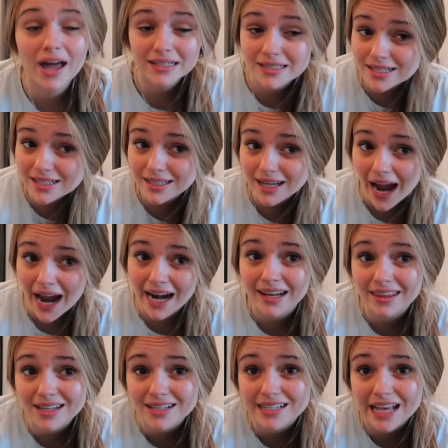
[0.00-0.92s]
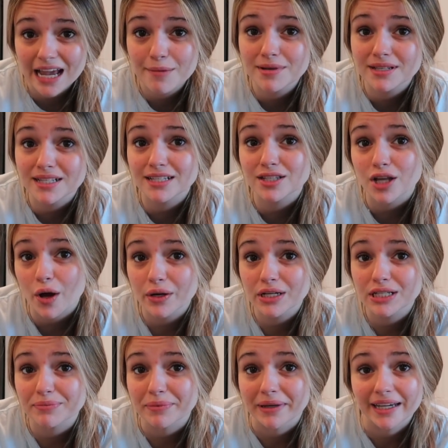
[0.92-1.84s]
It's kind of the same as it's
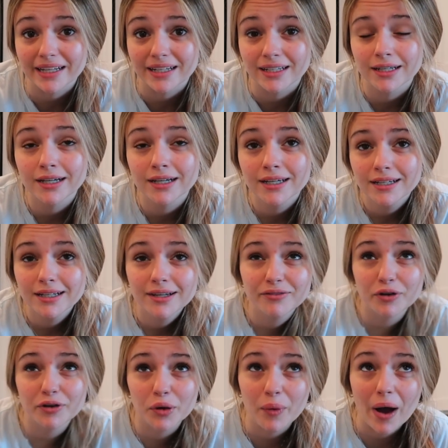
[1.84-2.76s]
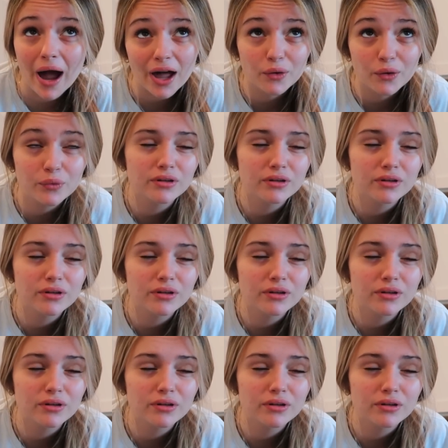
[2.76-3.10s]
always been for a while.